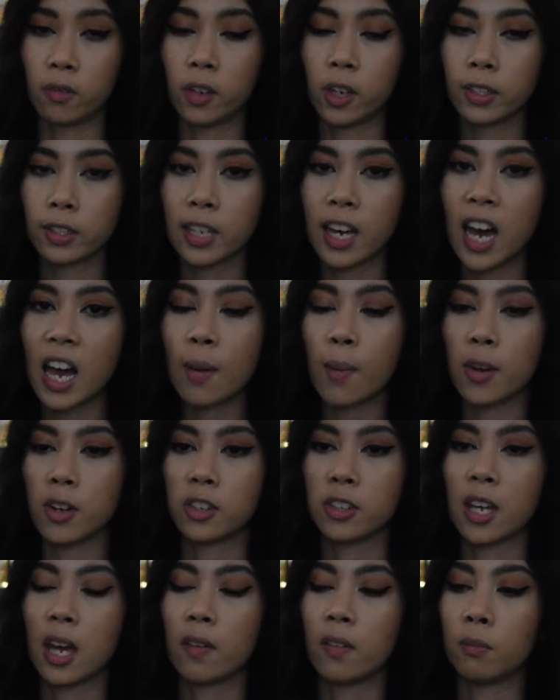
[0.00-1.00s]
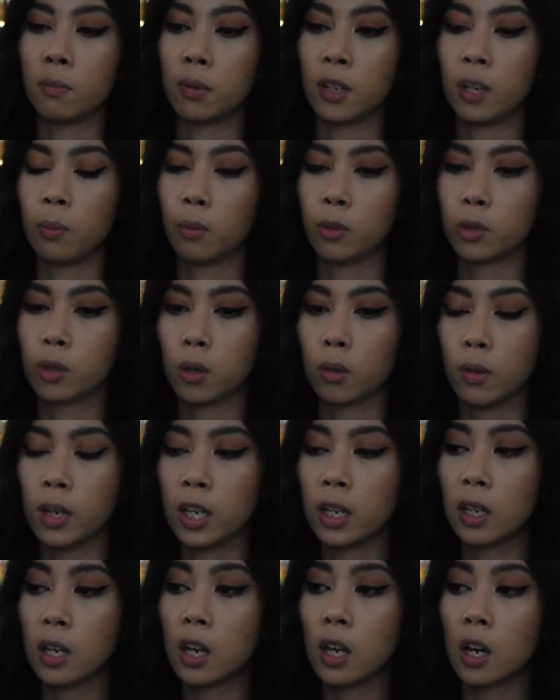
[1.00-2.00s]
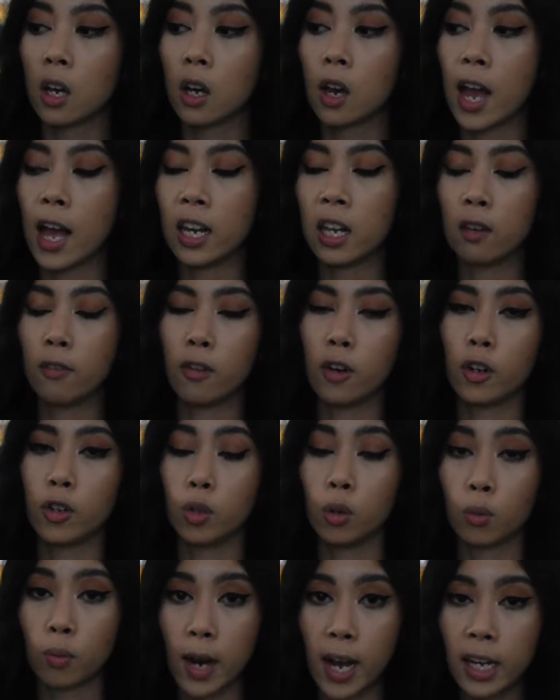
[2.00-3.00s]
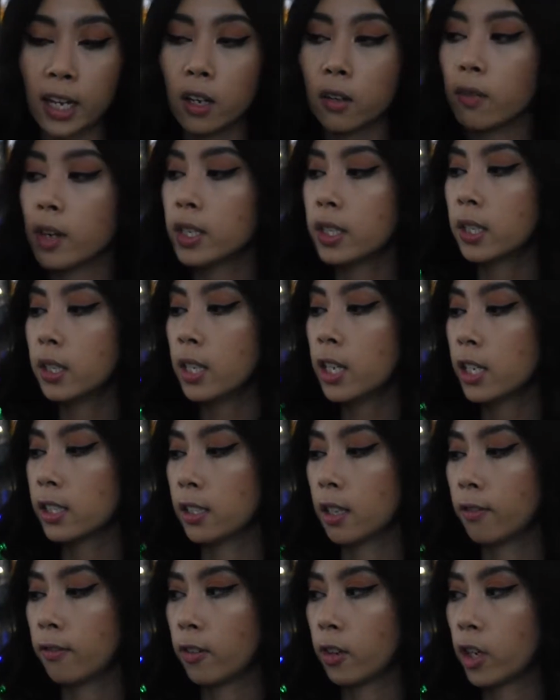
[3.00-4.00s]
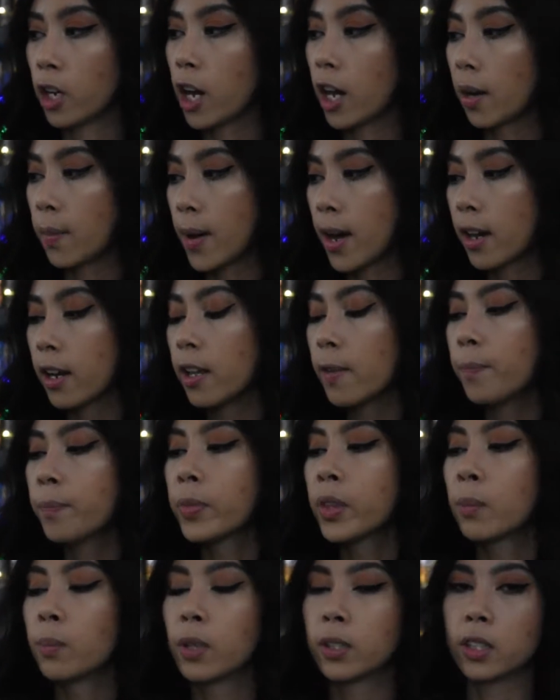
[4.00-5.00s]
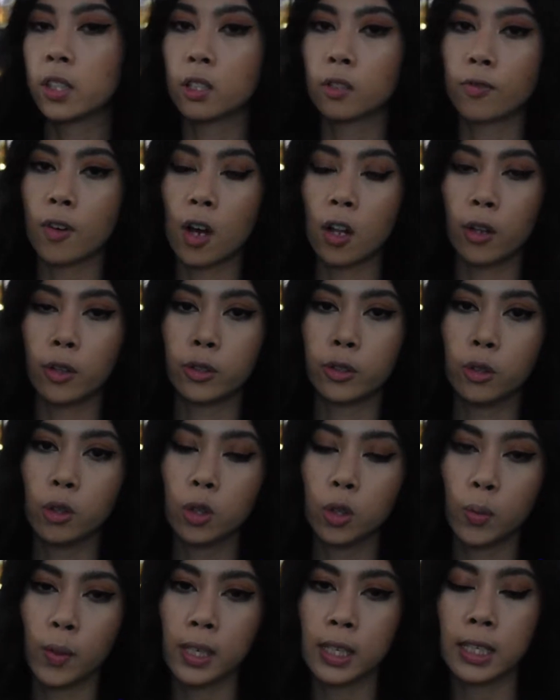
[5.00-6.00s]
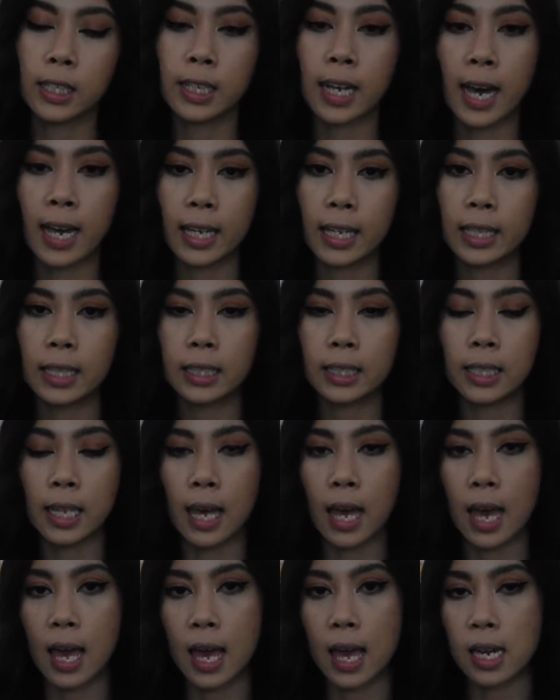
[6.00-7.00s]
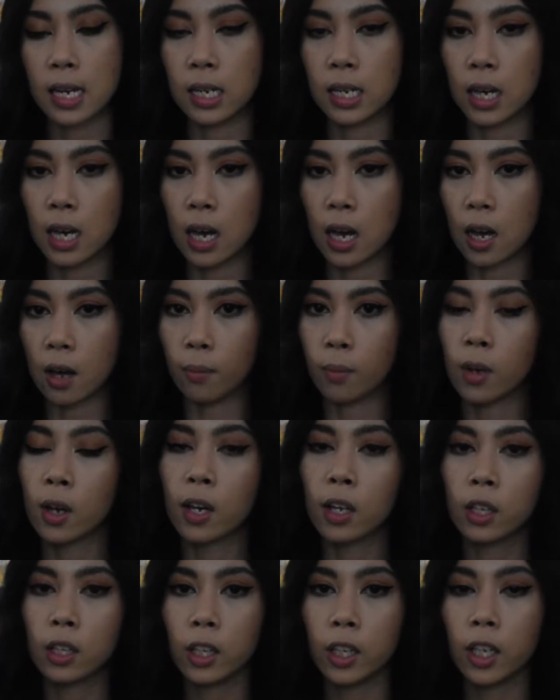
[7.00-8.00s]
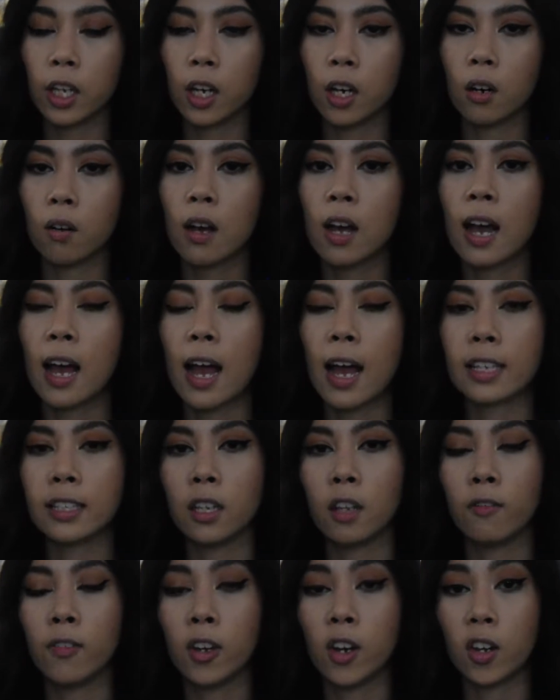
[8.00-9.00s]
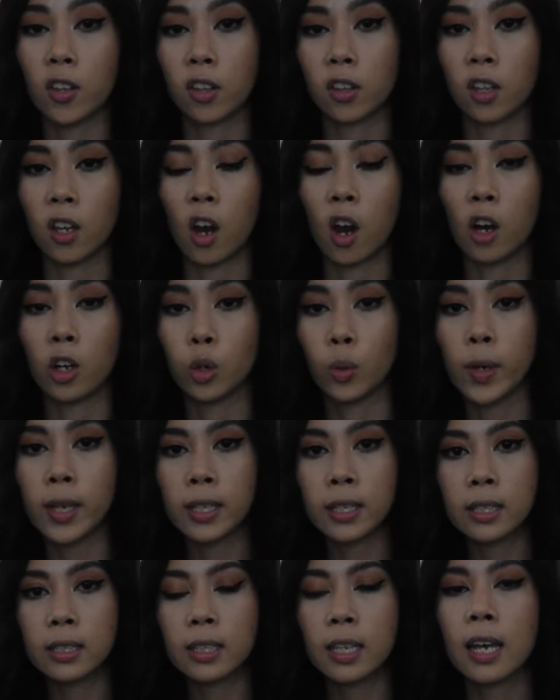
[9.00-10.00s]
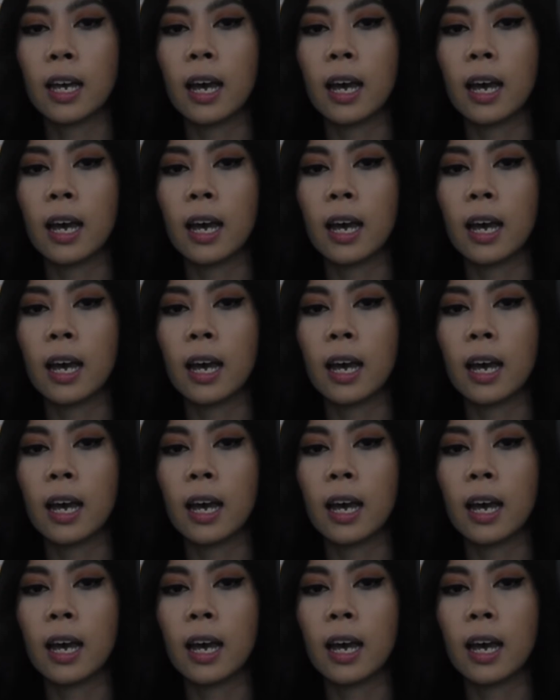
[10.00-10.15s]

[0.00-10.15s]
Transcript: of all time. I just haven't been able to read any of her new writing recently because I forgot about it. But this follows two twins, Thais and um, Clio, as they figure out that they are twins